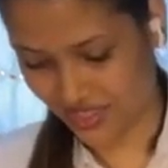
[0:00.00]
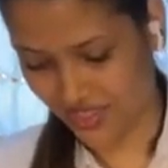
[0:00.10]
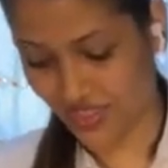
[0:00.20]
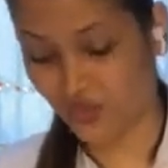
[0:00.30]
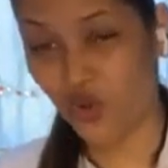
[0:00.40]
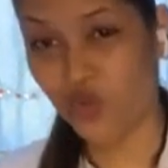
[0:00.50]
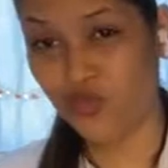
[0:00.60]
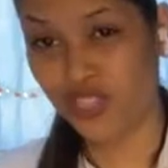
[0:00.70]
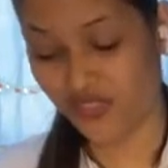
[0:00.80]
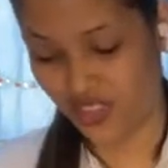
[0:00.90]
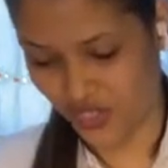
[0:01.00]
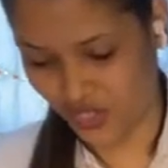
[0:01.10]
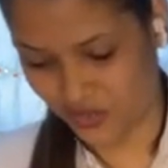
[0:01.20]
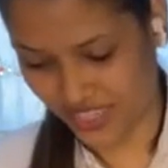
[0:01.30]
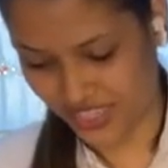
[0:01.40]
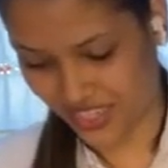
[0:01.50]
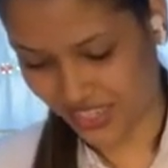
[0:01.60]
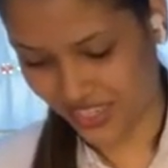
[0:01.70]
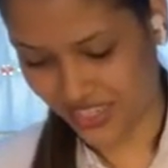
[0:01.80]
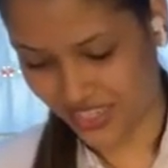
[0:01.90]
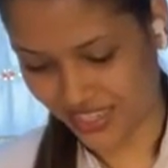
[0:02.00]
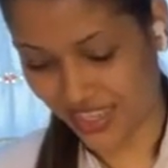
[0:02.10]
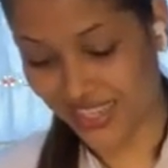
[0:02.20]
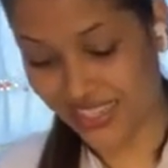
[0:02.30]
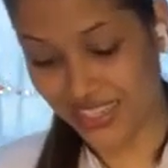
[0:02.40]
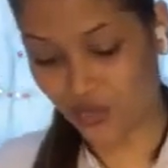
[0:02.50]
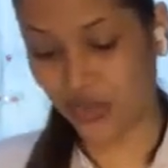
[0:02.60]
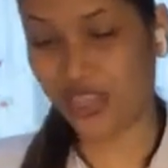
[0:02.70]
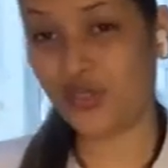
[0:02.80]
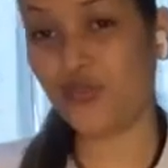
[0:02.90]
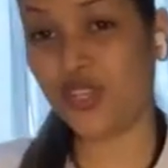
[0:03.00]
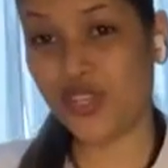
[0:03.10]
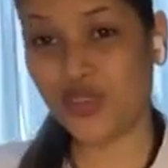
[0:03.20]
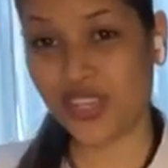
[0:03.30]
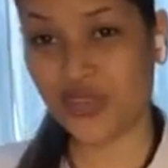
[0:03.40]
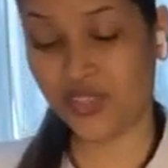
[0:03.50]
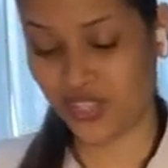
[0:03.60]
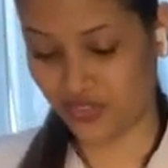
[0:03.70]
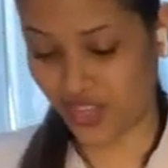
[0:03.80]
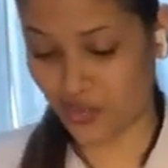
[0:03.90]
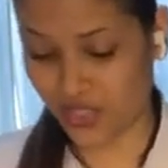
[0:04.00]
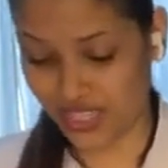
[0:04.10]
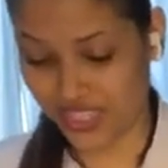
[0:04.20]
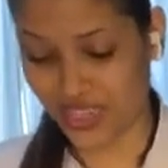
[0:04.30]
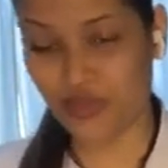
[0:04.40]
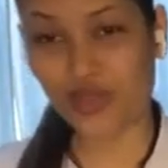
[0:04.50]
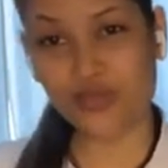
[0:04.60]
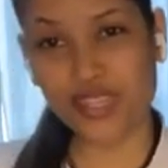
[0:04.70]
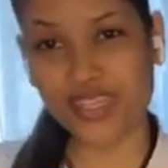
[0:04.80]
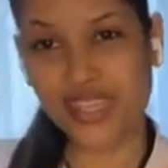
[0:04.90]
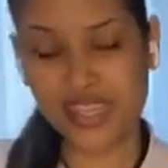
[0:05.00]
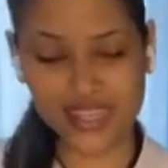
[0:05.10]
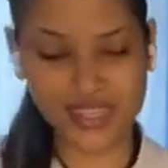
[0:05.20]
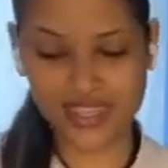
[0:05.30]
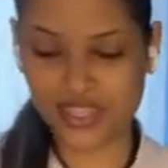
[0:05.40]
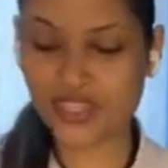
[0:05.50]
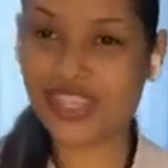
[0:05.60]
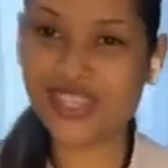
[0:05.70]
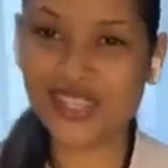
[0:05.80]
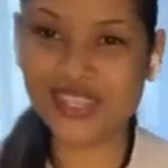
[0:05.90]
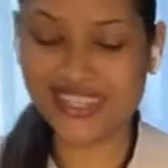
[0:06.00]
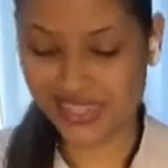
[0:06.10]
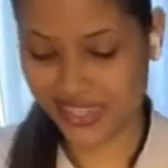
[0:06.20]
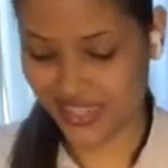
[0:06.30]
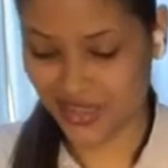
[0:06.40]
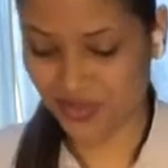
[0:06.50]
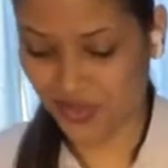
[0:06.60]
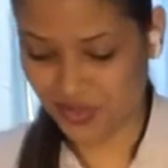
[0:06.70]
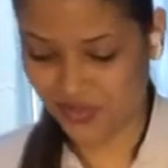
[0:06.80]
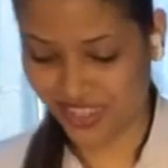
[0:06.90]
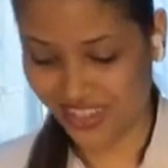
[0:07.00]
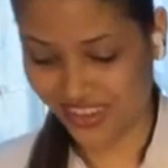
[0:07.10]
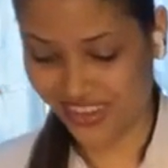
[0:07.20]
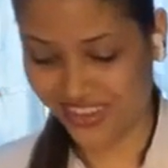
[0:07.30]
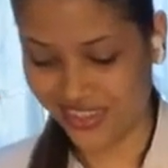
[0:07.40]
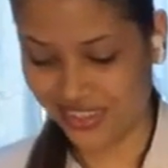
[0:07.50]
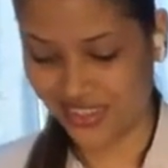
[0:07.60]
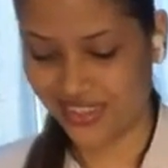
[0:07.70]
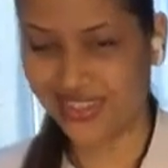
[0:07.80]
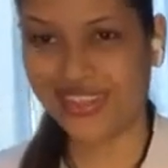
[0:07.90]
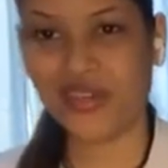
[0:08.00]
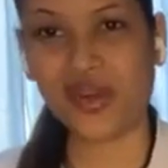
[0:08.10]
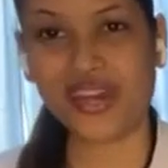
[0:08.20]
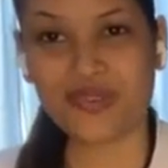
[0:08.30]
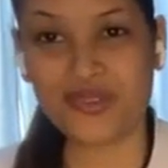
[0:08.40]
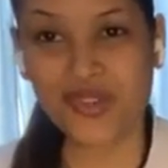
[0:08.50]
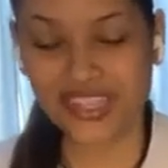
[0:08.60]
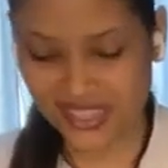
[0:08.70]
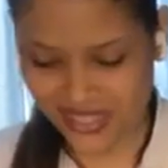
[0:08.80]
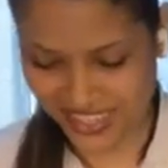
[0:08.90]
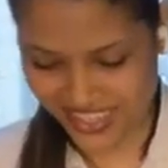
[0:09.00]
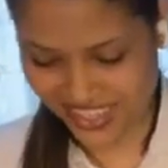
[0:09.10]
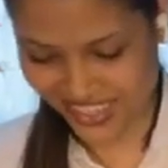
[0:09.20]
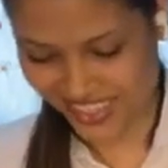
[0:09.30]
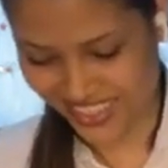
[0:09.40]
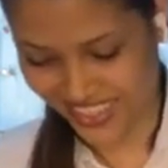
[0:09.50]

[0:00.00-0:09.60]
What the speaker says: So I'm almost finished mixing, guys. And this is the part of when you're cooking with your family. Someone will be on the chicken duty and someone will be on the guacamole duty.